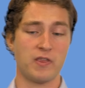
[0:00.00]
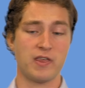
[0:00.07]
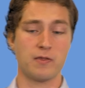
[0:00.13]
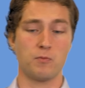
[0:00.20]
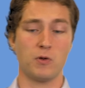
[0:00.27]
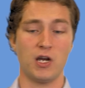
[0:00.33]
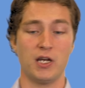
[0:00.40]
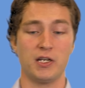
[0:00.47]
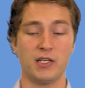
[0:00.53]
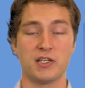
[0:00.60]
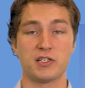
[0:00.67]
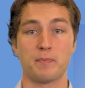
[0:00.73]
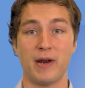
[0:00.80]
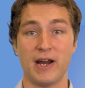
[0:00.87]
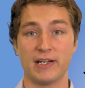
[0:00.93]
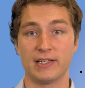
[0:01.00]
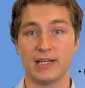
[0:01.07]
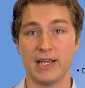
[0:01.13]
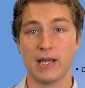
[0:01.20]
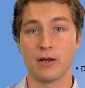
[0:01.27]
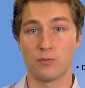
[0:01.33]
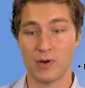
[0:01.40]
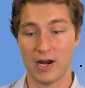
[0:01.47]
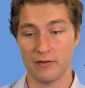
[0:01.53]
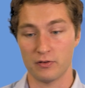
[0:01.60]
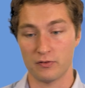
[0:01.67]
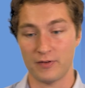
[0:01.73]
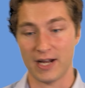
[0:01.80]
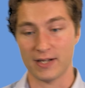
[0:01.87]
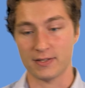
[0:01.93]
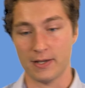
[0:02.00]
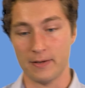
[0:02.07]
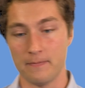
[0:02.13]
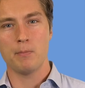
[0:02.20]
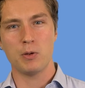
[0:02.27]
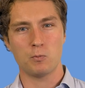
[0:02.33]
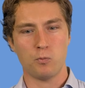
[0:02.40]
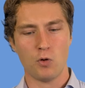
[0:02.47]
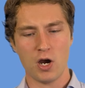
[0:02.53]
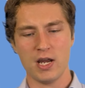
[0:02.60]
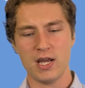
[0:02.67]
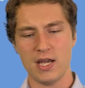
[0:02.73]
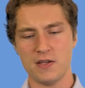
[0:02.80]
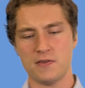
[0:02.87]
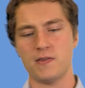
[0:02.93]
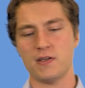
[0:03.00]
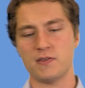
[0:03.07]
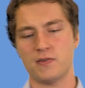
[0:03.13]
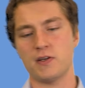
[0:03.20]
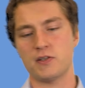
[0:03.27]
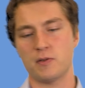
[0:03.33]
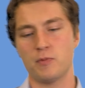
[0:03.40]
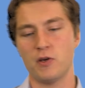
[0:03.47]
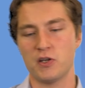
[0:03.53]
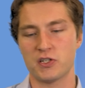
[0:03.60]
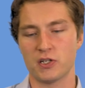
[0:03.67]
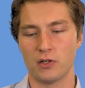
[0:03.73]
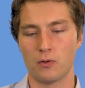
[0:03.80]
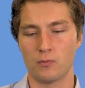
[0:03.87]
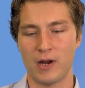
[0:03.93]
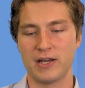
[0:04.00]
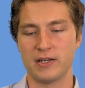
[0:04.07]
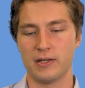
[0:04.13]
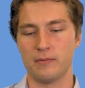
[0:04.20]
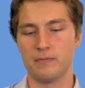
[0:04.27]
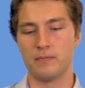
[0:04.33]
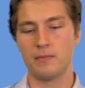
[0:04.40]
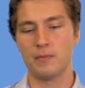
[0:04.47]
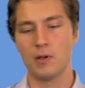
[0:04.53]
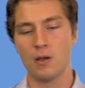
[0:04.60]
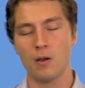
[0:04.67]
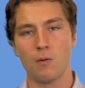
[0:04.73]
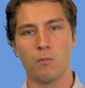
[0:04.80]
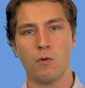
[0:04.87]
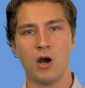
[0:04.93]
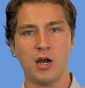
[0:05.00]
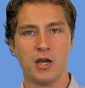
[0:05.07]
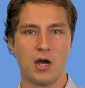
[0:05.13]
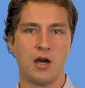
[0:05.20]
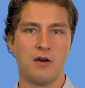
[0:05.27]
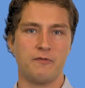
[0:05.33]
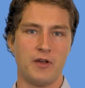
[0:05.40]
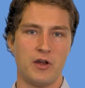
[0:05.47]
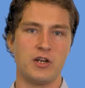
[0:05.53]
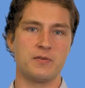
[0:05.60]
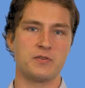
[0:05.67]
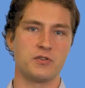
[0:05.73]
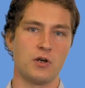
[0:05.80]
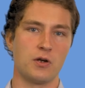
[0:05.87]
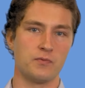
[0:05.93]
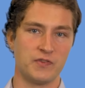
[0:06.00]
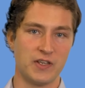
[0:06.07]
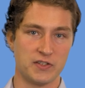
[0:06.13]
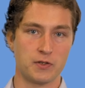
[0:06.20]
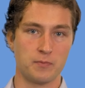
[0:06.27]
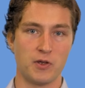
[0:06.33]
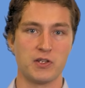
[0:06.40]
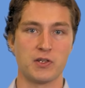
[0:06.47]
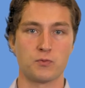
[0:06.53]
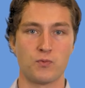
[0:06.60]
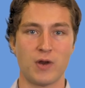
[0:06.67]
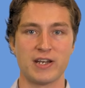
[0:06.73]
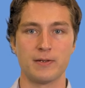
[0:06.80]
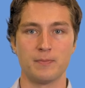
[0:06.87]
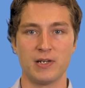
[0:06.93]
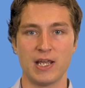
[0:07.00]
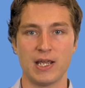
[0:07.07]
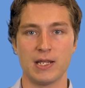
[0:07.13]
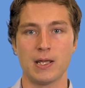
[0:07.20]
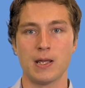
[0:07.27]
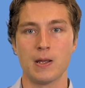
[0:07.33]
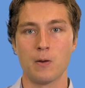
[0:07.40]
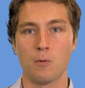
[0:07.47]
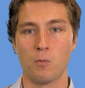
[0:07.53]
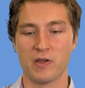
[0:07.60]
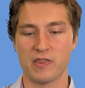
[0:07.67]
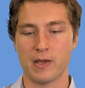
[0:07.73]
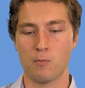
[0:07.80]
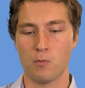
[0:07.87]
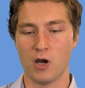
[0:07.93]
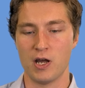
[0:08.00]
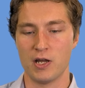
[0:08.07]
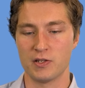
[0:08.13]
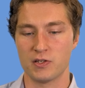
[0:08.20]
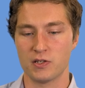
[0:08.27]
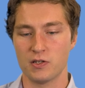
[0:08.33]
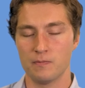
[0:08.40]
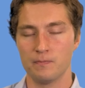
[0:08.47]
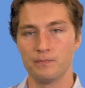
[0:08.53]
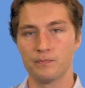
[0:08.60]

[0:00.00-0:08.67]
within the word is apparently a relevant factor. But why is this distribution not random? Why are phonemes not distributed randomly within words?